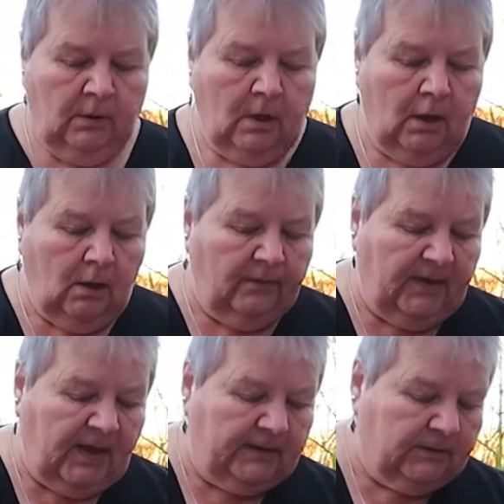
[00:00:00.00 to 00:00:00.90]
along
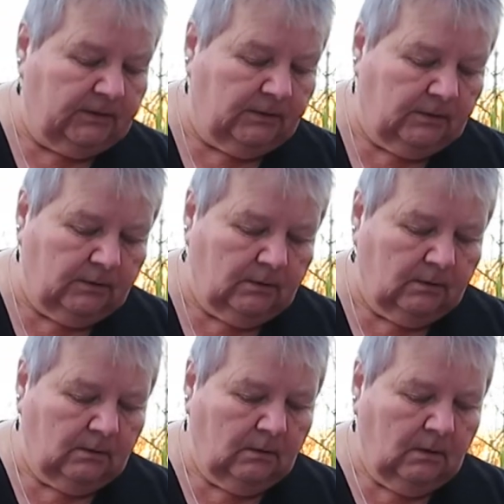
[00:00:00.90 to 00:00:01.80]
the end,
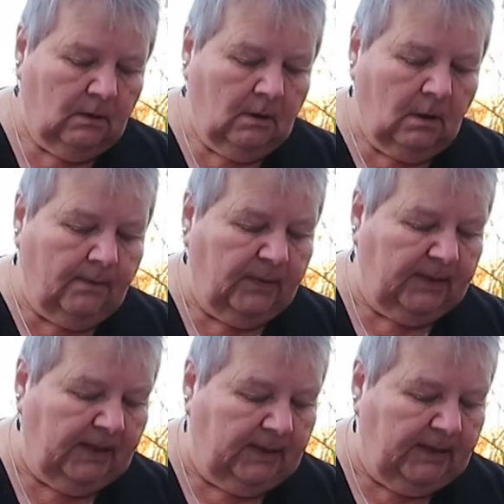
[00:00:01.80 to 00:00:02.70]

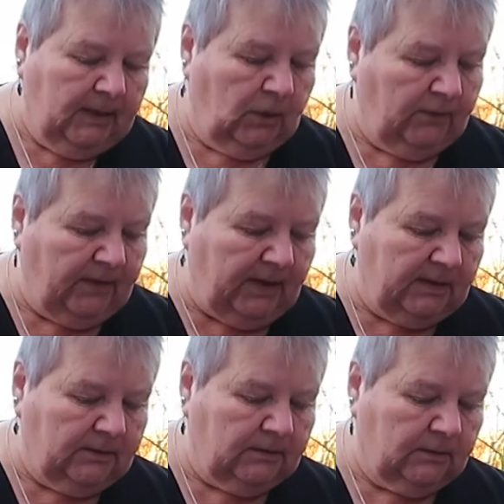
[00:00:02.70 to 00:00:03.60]
completely along the
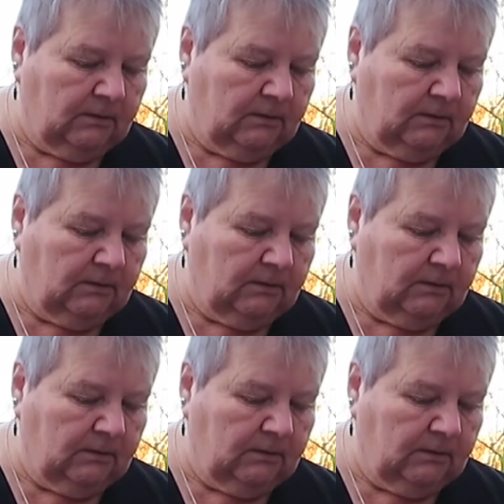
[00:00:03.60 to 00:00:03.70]
end.